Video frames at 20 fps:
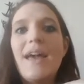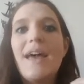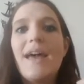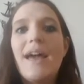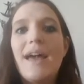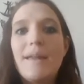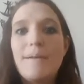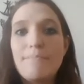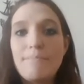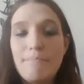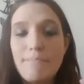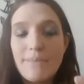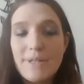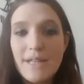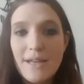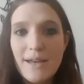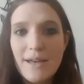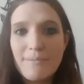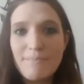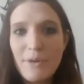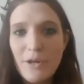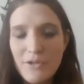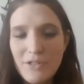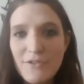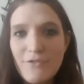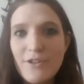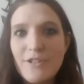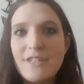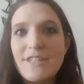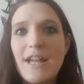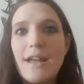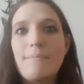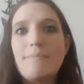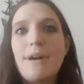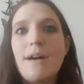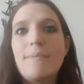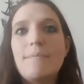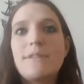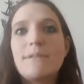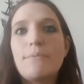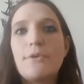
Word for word: And most first-time moms